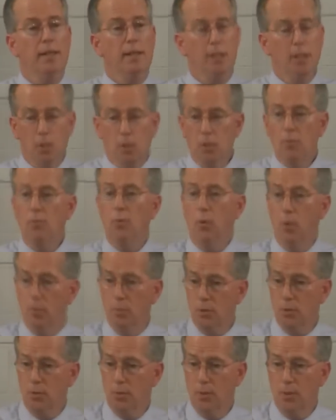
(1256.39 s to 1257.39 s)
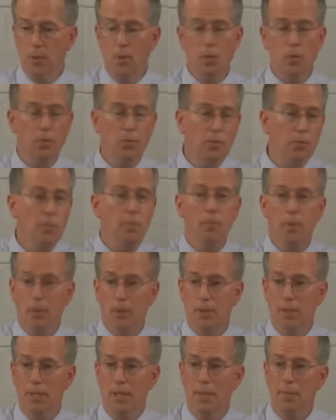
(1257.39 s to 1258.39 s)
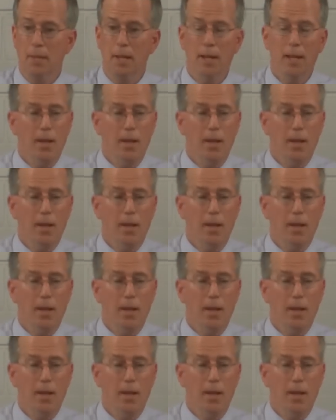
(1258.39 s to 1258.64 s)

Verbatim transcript: uniforms for the local football team.